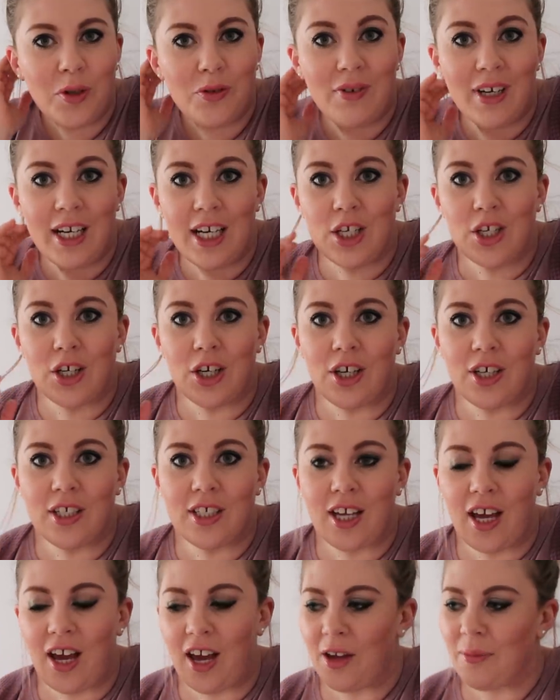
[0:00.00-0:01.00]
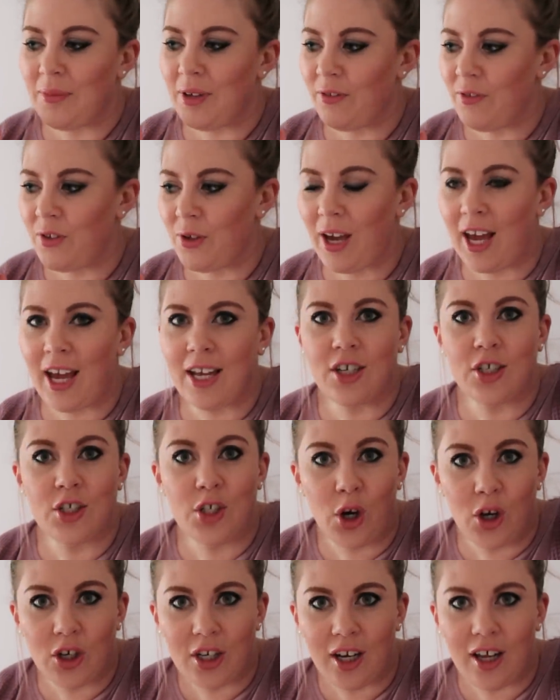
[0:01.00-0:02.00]
would be really good if you had a
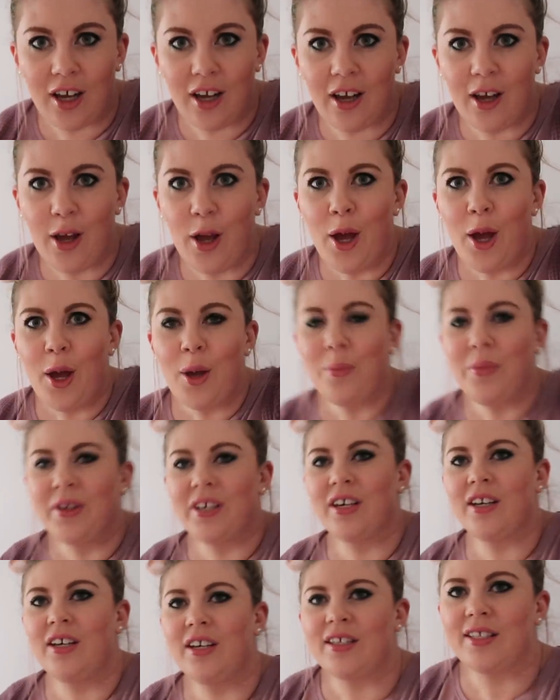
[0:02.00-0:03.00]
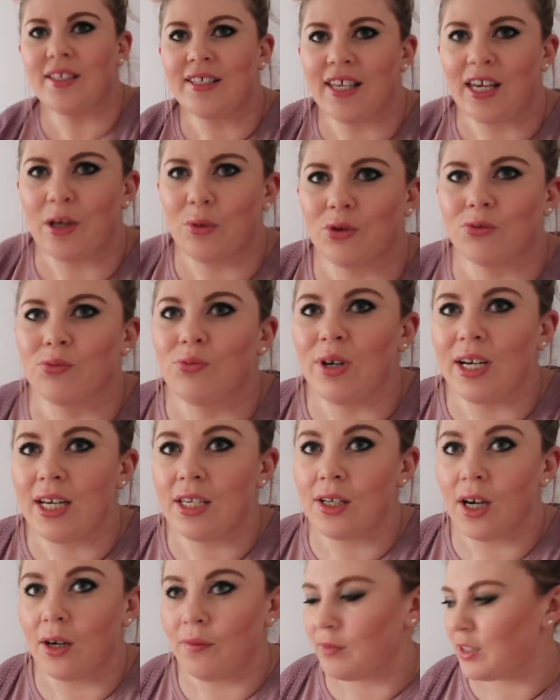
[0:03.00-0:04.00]
toddler, because it would
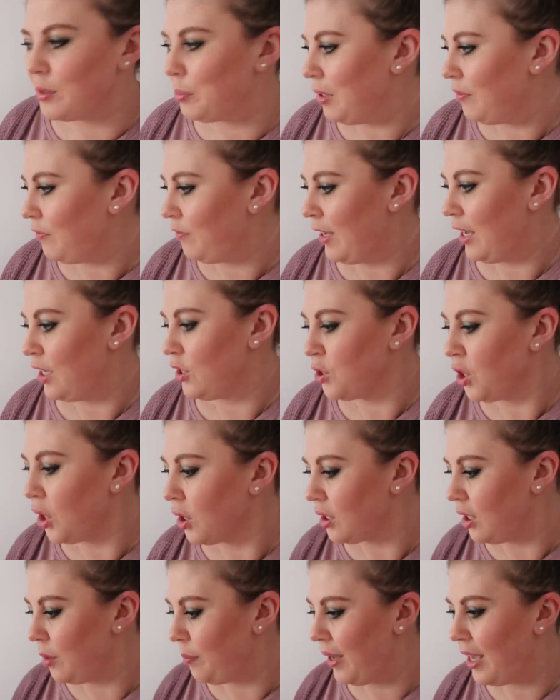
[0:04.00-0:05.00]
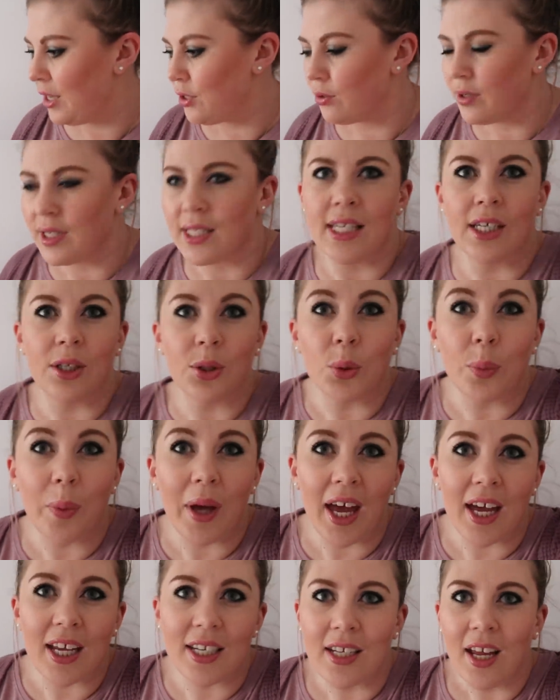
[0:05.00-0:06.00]
really comfortably fit a toddler bed or a single
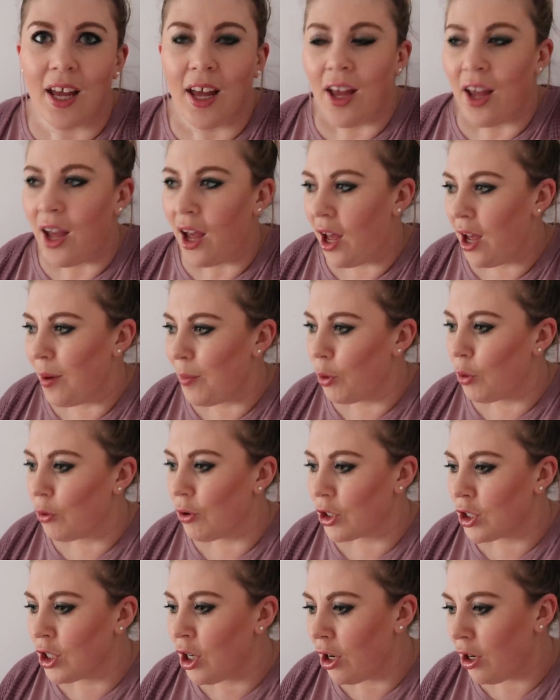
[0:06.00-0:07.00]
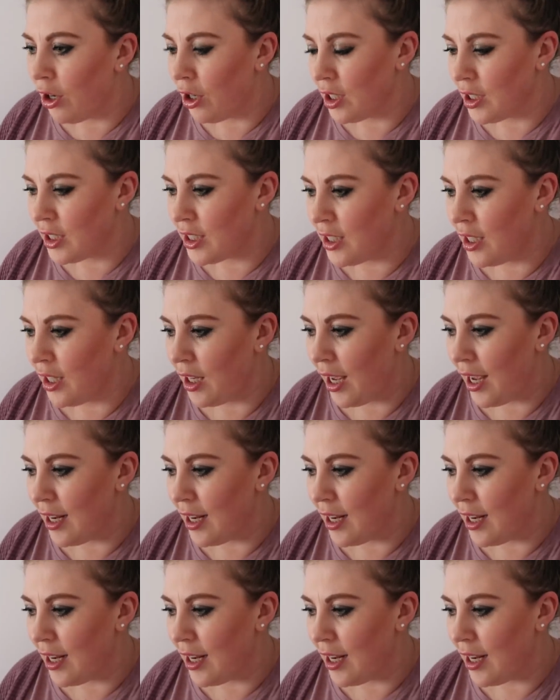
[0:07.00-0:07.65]
bed or a cot.